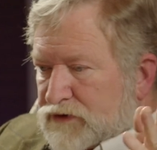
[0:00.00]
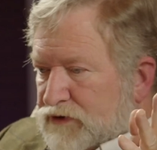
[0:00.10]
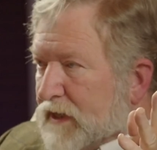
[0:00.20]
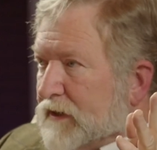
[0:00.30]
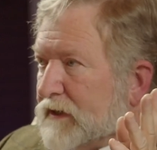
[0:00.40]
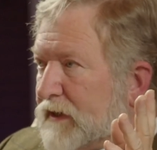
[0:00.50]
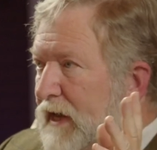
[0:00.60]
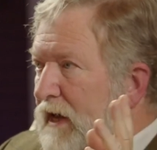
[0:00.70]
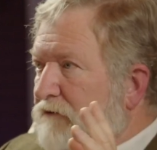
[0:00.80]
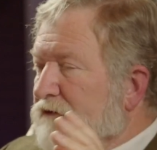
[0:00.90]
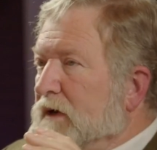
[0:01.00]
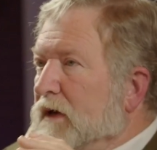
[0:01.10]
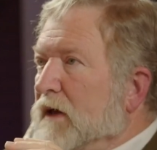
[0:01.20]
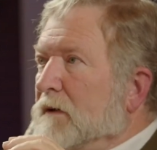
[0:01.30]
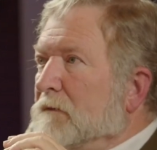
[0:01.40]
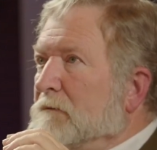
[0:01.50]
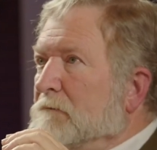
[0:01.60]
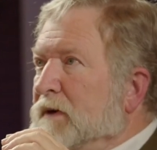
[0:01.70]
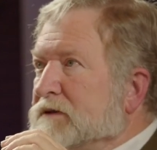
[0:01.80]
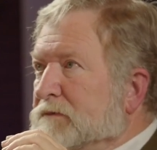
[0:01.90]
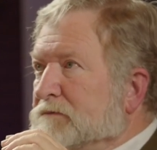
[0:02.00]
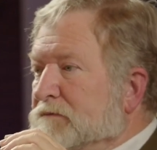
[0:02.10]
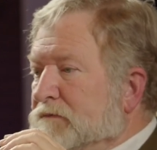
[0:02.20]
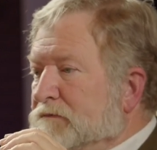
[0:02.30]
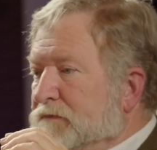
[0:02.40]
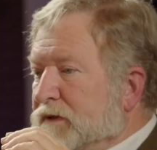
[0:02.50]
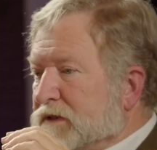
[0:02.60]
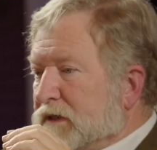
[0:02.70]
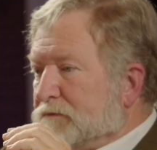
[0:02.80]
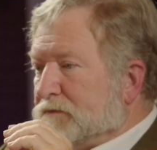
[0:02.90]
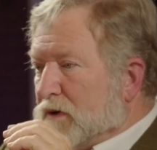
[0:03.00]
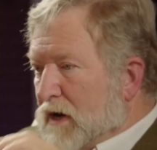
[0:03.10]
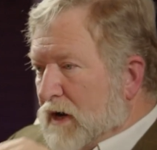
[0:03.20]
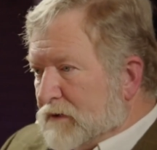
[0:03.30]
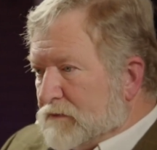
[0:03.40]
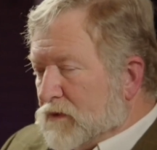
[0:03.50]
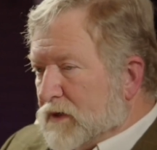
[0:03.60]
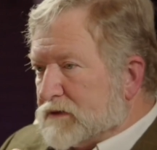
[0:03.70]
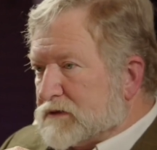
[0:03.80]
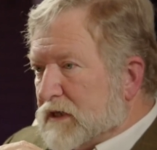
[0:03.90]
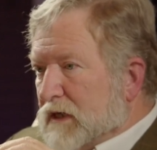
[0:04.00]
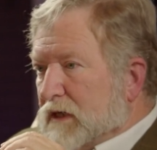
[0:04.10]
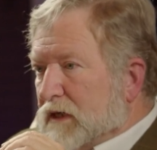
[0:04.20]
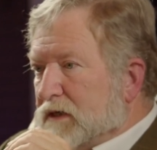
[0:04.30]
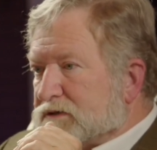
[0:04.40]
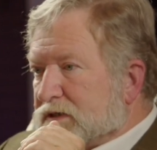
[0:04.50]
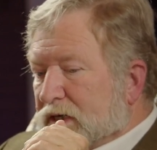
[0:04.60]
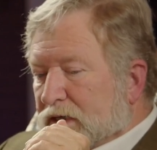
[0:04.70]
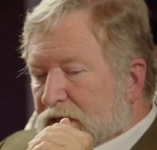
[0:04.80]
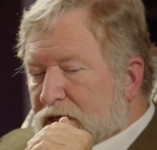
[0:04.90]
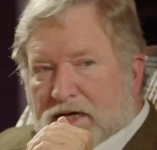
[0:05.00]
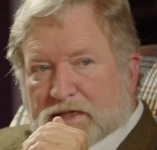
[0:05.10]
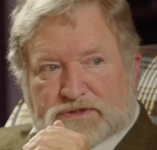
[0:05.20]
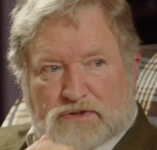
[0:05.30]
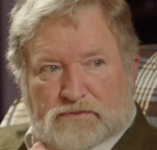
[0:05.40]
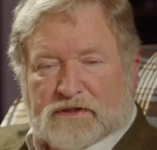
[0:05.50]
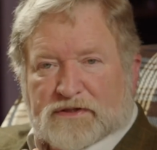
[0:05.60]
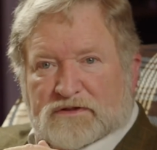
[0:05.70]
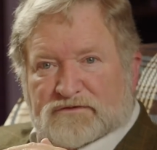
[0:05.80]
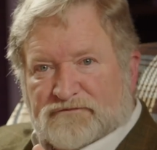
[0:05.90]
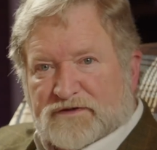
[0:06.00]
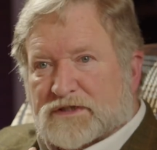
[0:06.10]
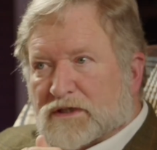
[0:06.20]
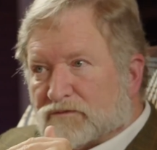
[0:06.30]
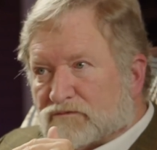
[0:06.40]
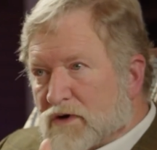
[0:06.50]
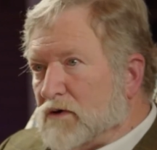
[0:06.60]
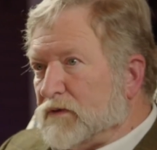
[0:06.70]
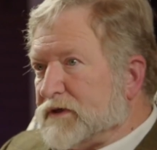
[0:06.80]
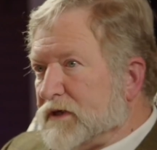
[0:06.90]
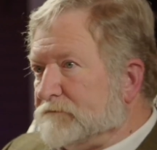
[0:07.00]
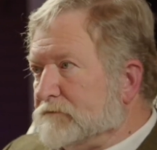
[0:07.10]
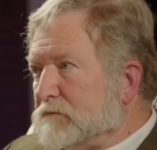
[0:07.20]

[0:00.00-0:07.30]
trying to get out of it, but But the problem is that he had so many things physically wrong with him.